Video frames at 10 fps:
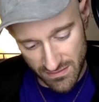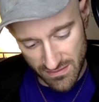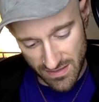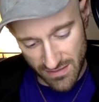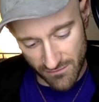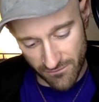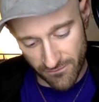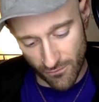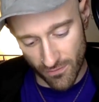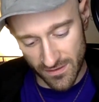on a
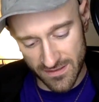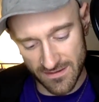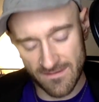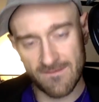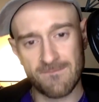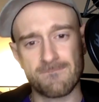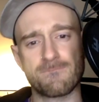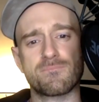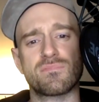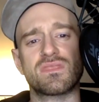fork
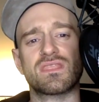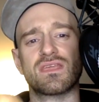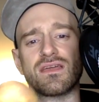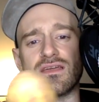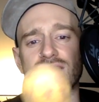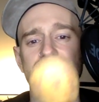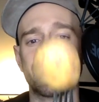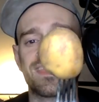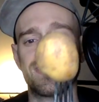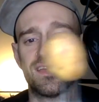
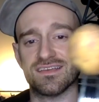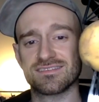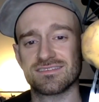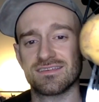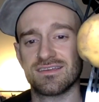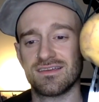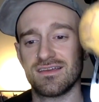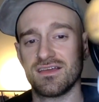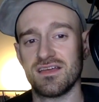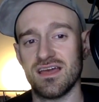like this.
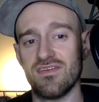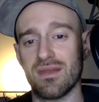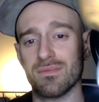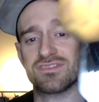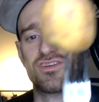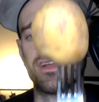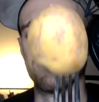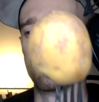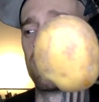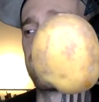And then I'm going to start
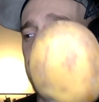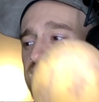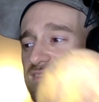importing these